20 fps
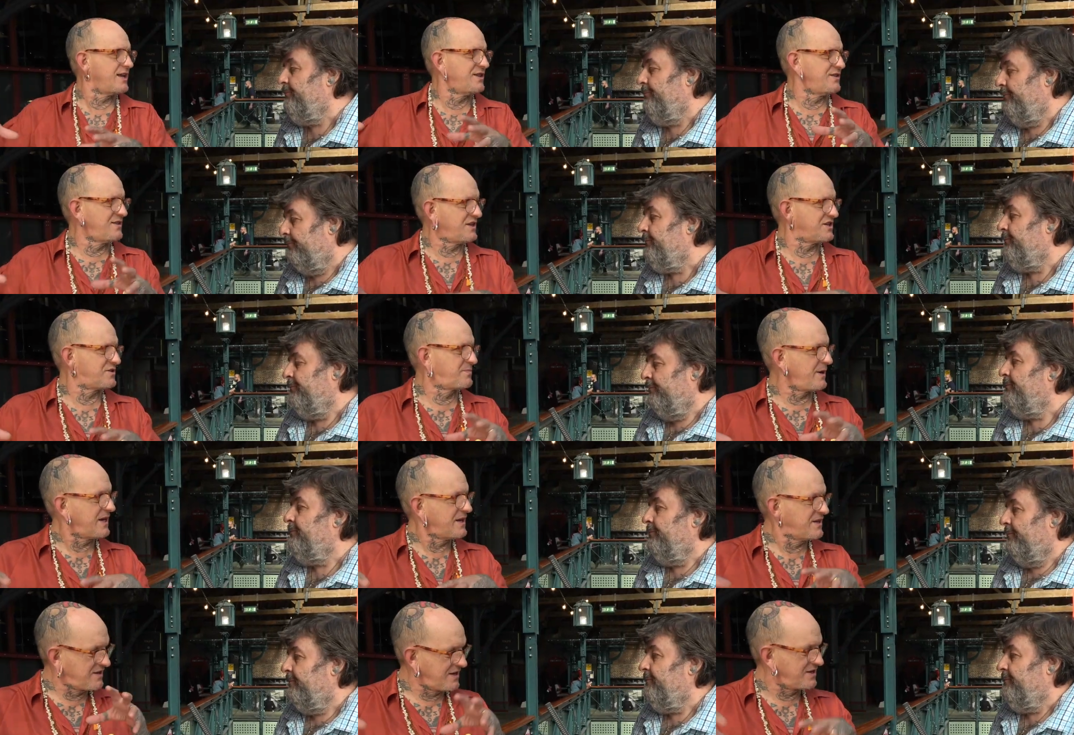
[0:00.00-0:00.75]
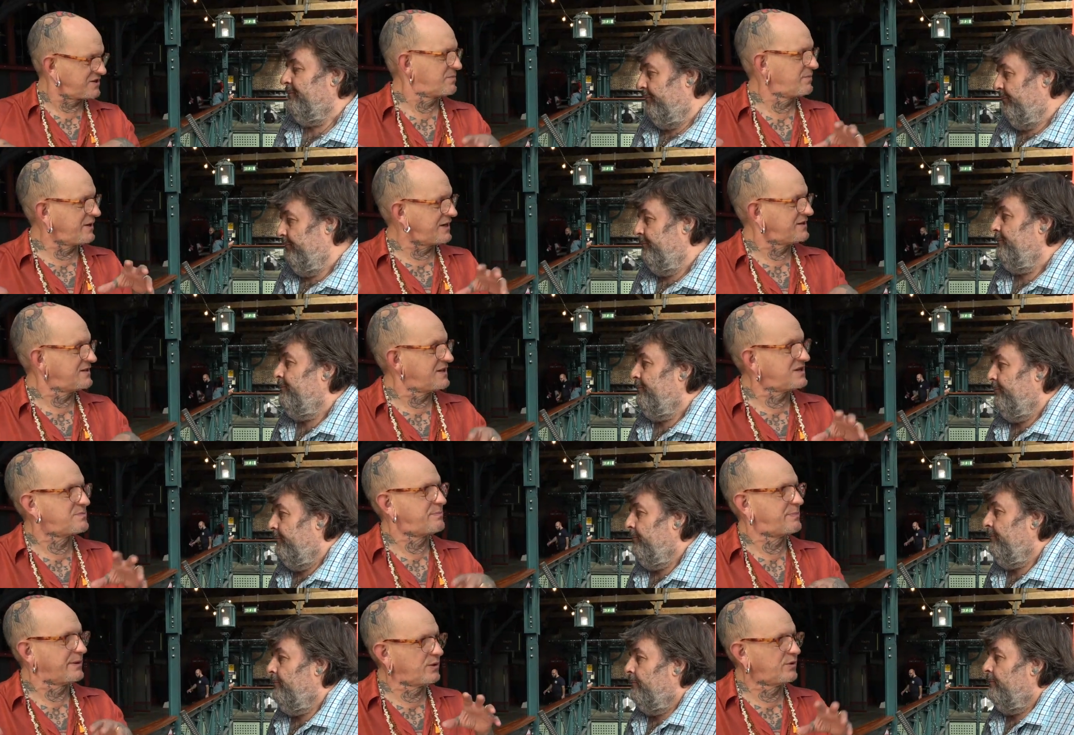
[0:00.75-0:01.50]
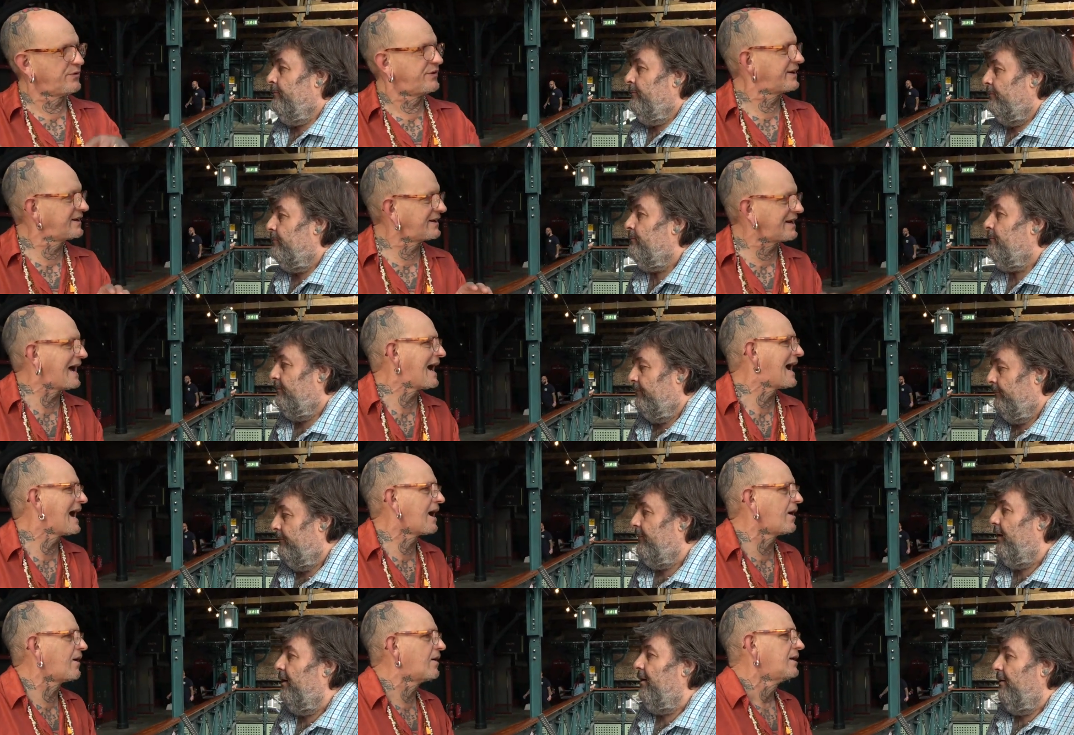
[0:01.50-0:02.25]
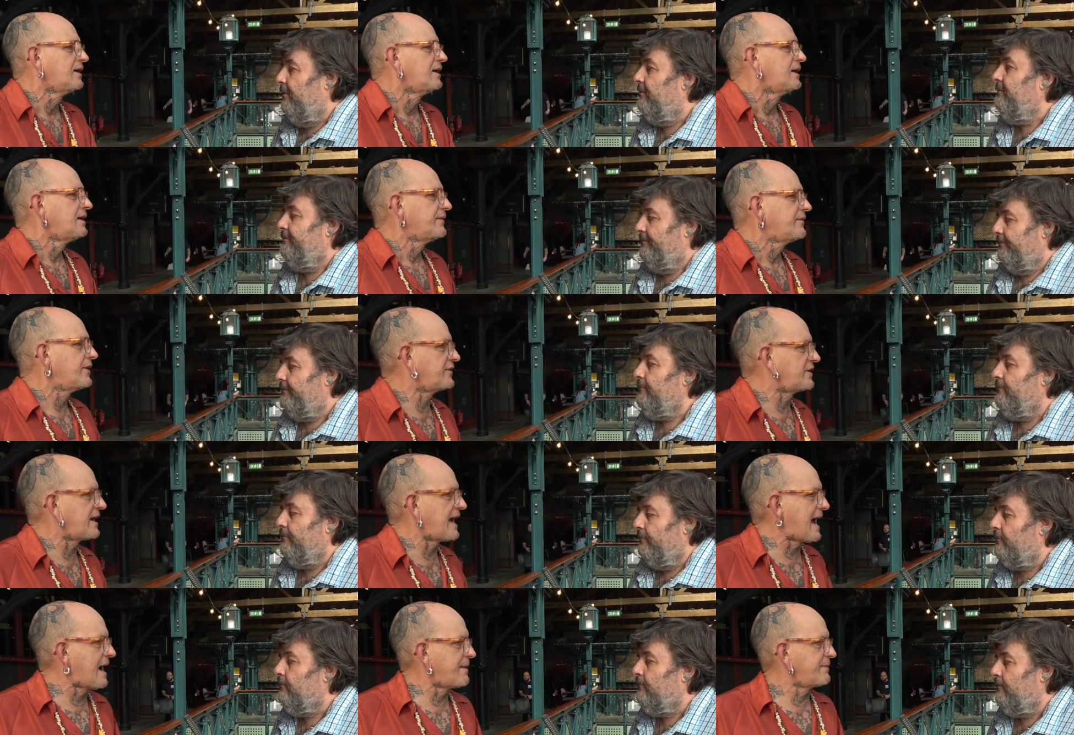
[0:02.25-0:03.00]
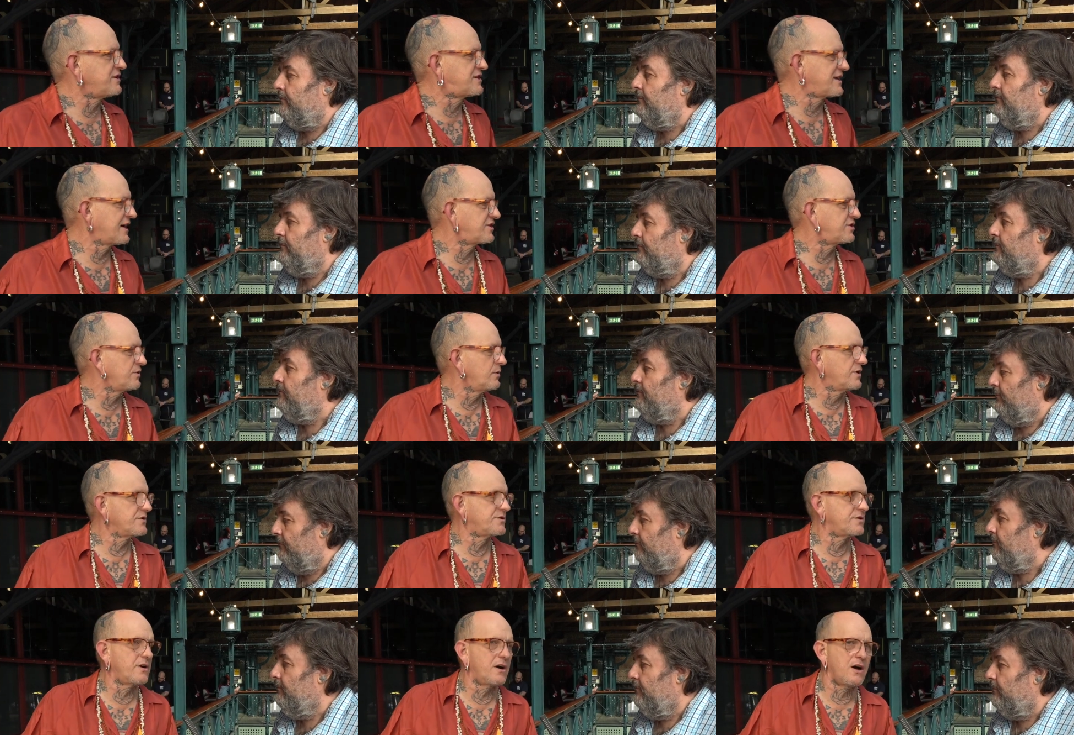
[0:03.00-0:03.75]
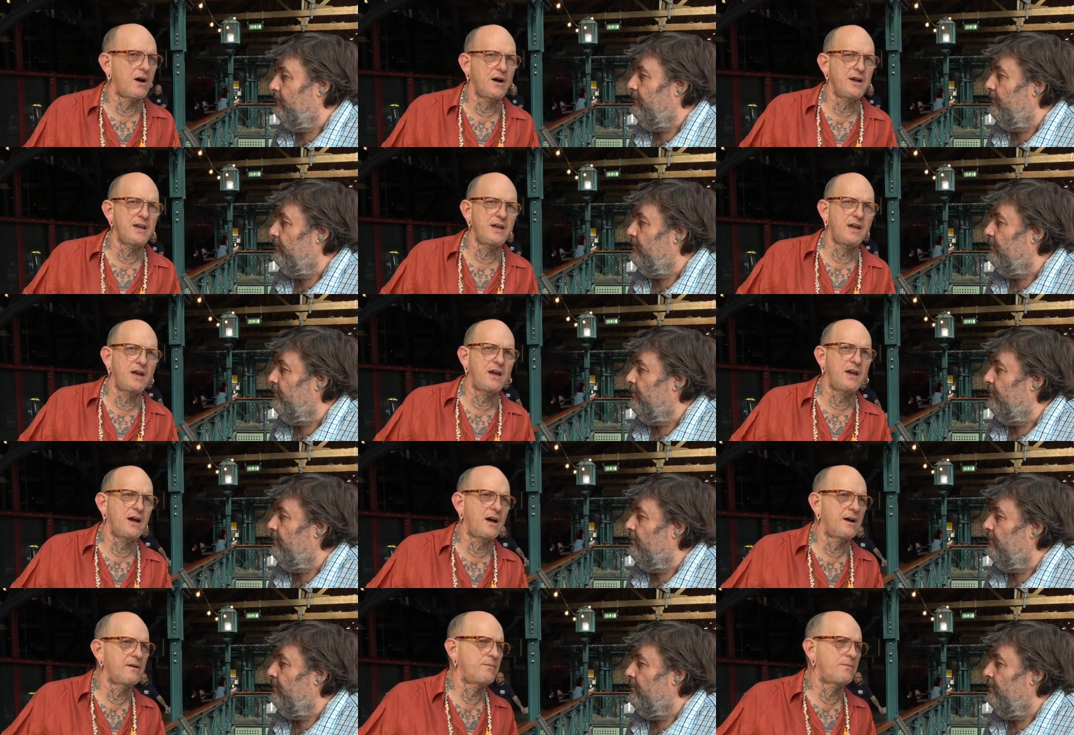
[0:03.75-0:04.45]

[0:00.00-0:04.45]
Speaker 1: in this in this in this building now. Yeah. I don't know how many tattooers there are here.